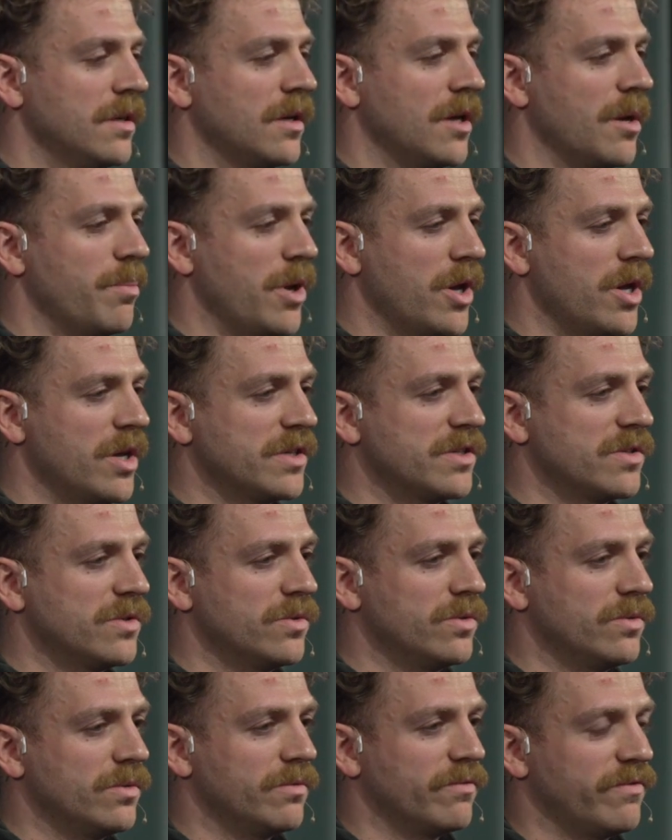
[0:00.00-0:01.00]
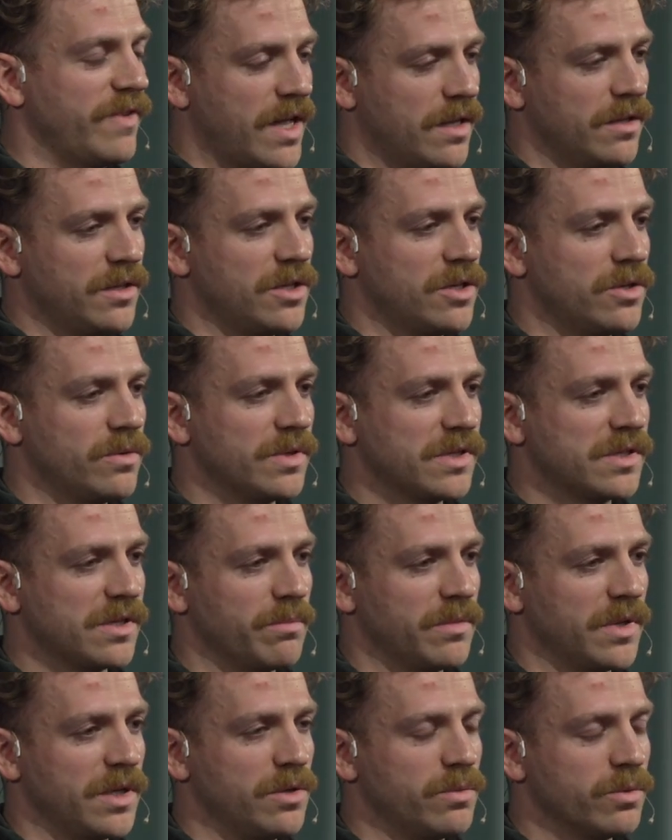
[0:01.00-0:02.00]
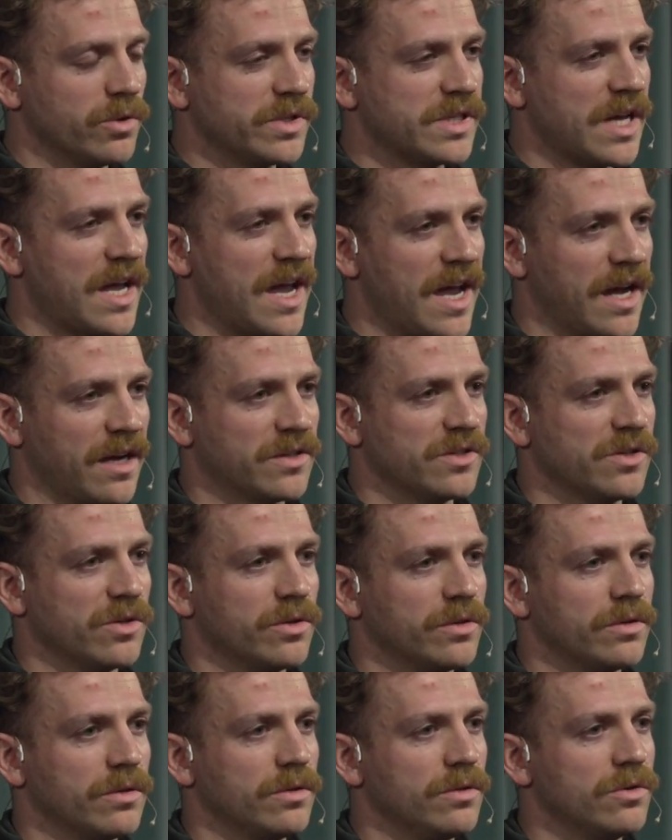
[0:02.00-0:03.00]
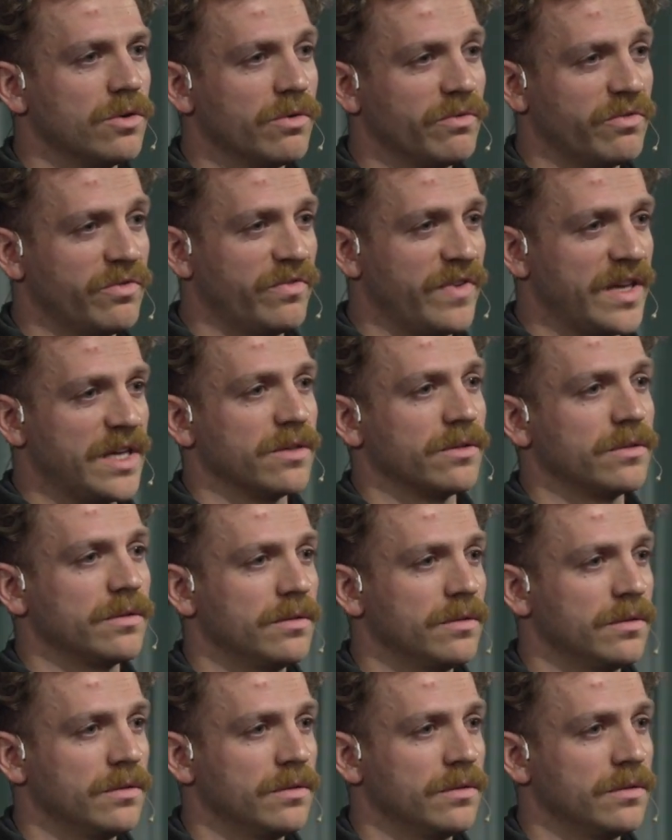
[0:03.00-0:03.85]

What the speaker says: a personal value is something you want to act on, not feel.